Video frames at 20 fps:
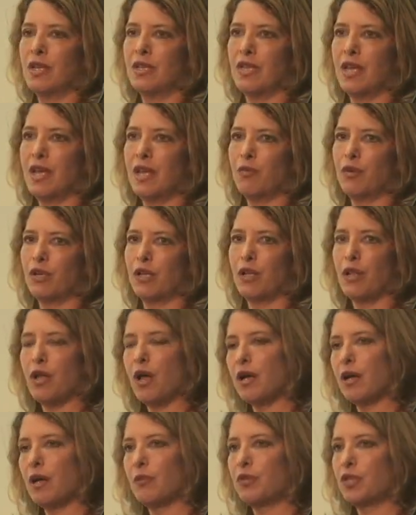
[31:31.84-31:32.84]
they would
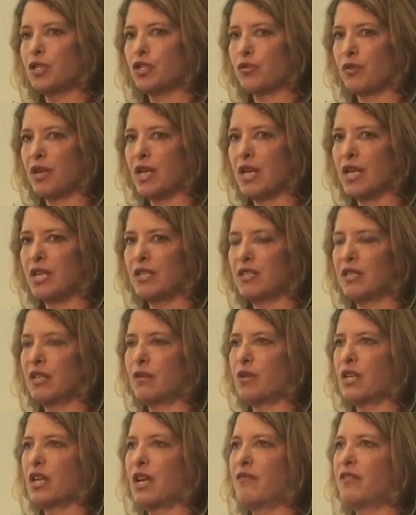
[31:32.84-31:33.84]
clog up the drains, and they
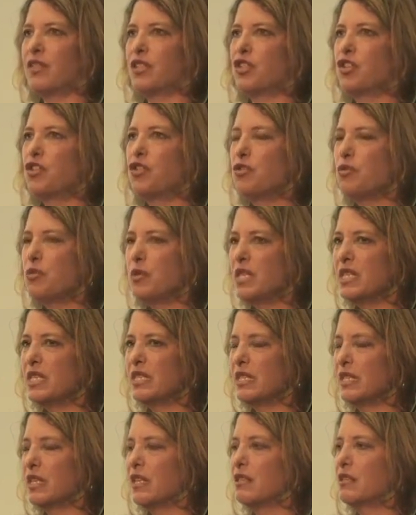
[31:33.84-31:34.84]
would have this gooey,
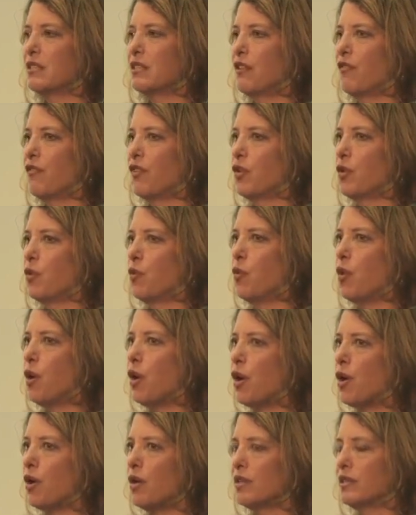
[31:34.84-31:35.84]
sticky stuff on the
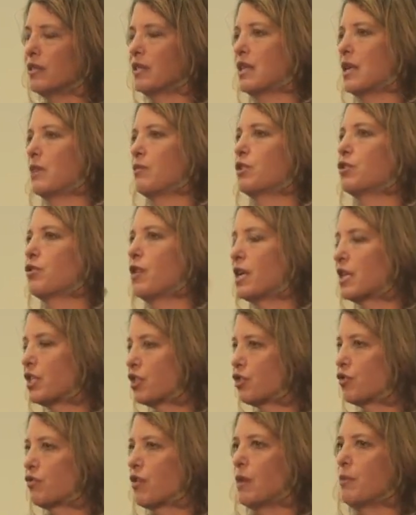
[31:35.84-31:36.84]
walls, and they would try to
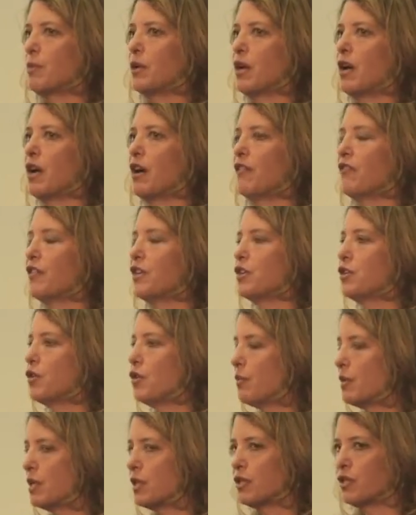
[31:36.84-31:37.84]
scrape it off, and
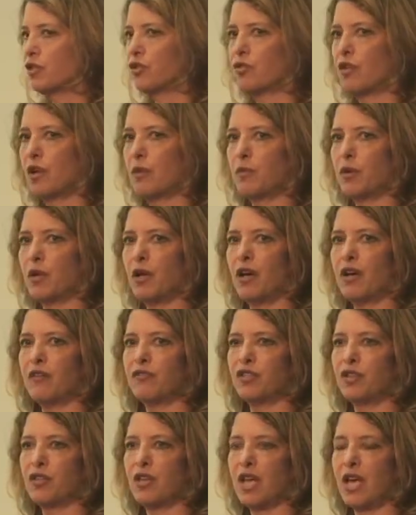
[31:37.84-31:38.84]
nobody could scrape it
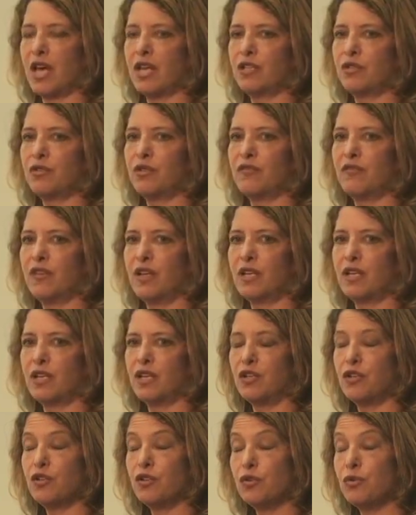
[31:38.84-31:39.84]
off, so they had to invent
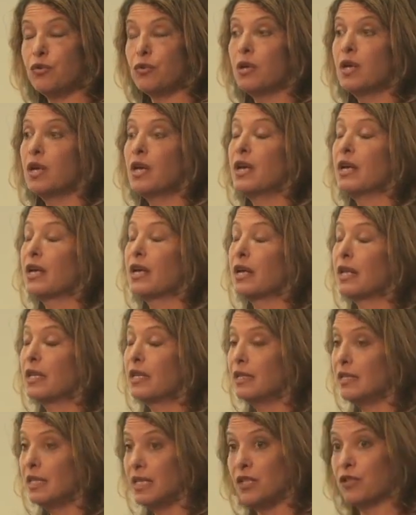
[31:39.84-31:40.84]
a new
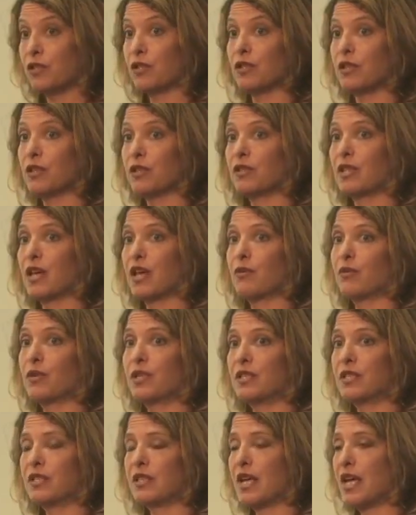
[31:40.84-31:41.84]
cleaner that
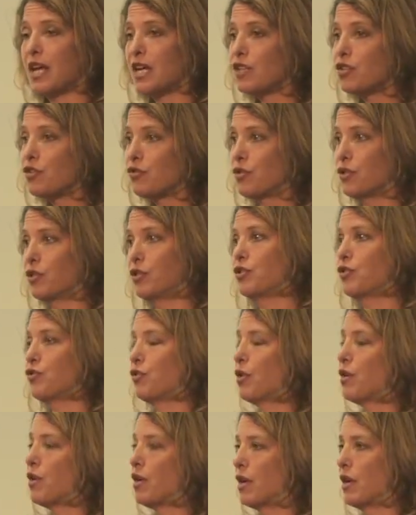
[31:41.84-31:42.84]
was extra
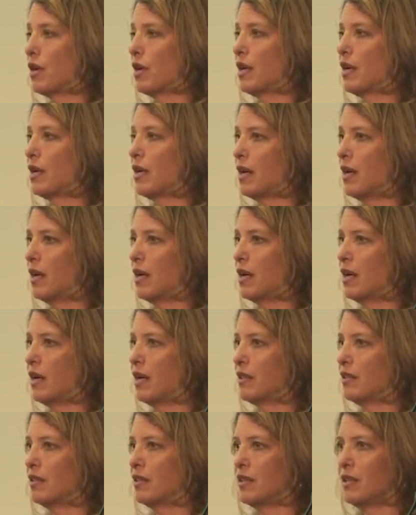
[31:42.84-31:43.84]
strong,
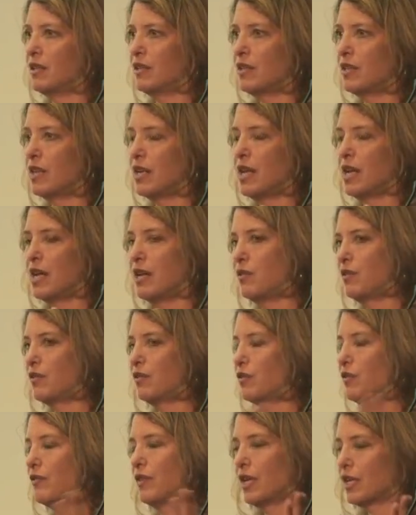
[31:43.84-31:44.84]
that had
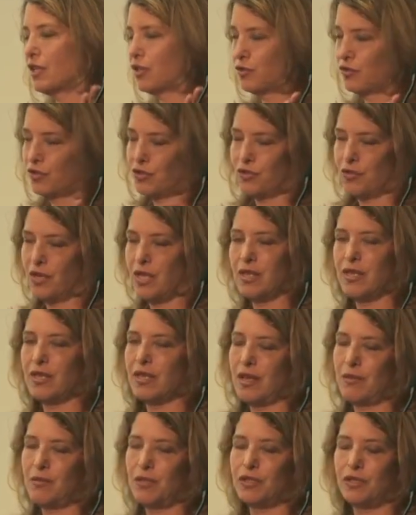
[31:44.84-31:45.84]
sort of extra strength
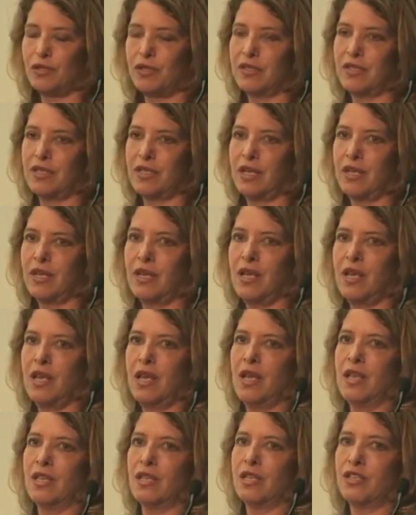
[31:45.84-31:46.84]
chemicals in it,
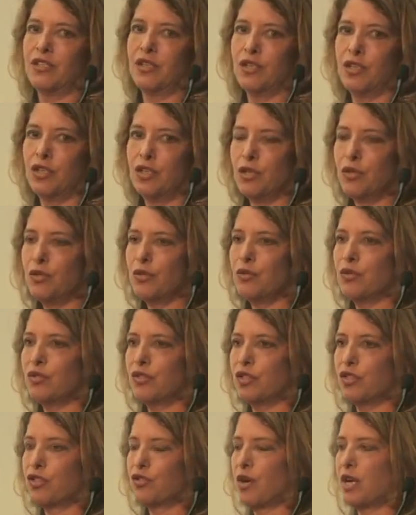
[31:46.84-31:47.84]
that to use
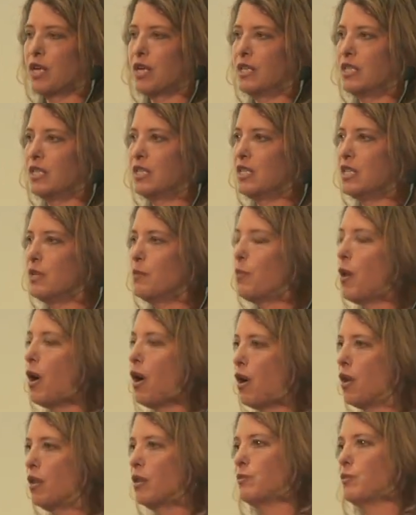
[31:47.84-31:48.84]
to try to
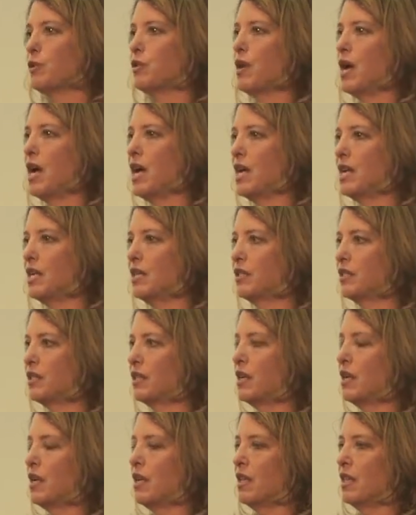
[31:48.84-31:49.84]
depolymerize
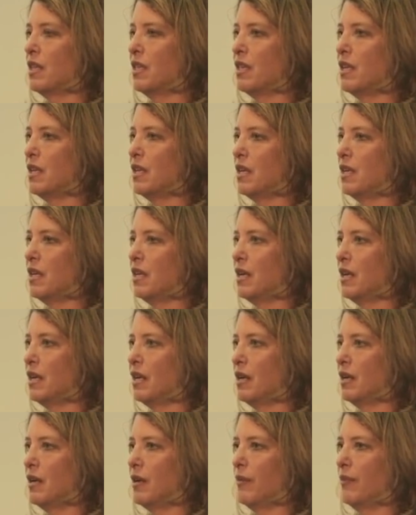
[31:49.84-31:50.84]

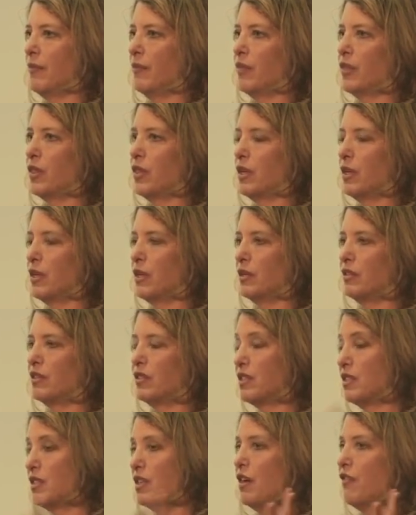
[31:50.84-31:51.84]
the
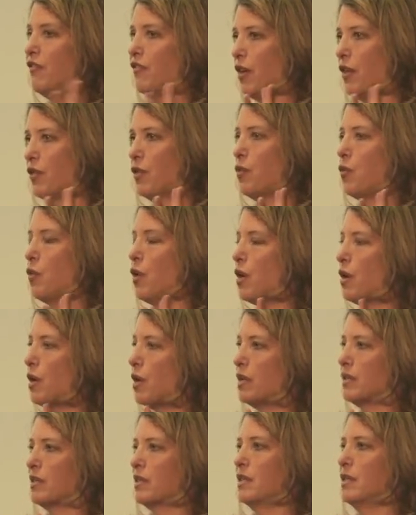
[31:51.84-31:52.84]
stuff on the
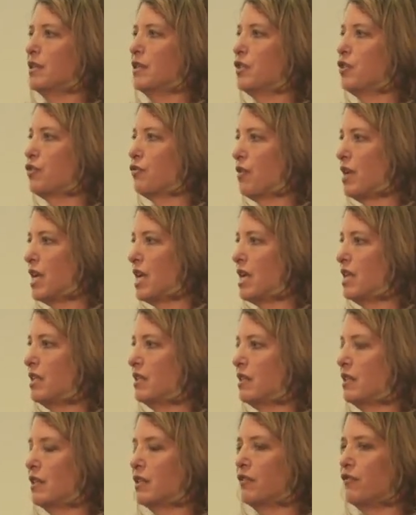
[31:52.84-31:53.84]
walls and in the
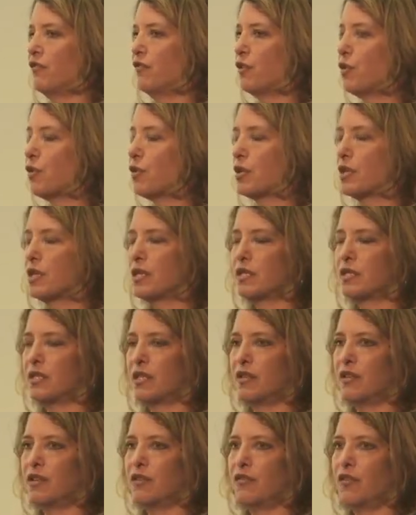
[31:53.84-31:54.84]
drains and on the floors
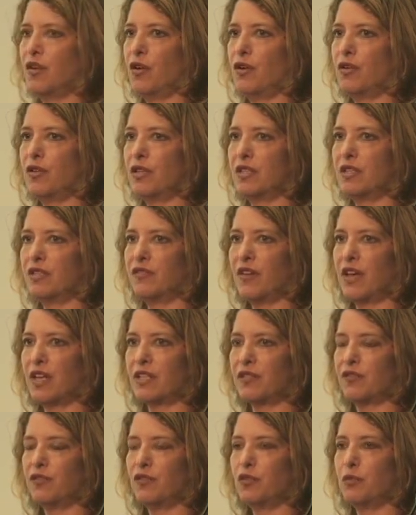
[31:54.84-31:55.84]
of all these
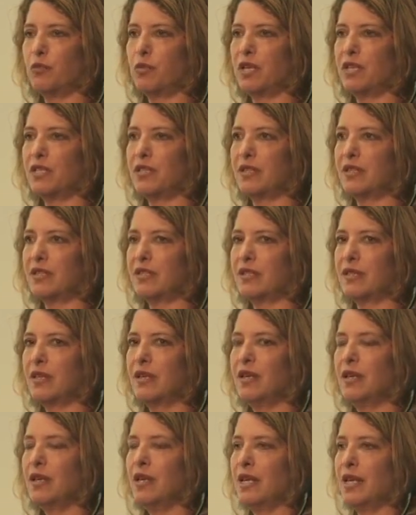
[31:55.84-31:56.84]
fast food places.
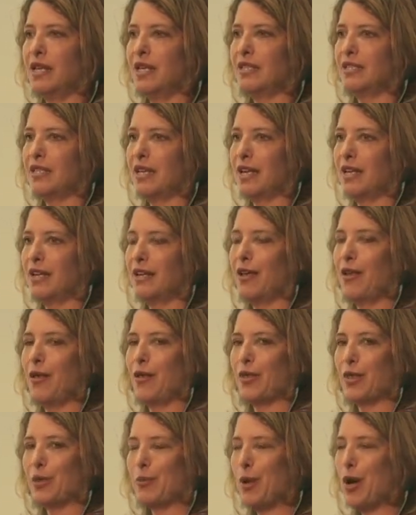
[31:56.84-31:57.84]
He said
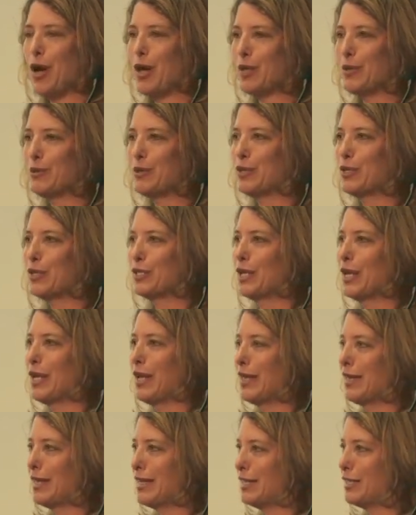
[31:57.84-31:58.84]
the polymers,
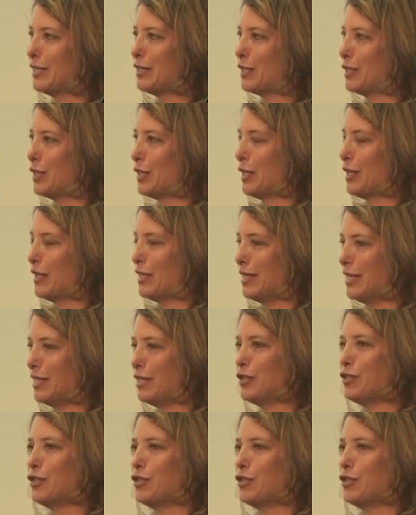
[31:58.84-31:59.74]
these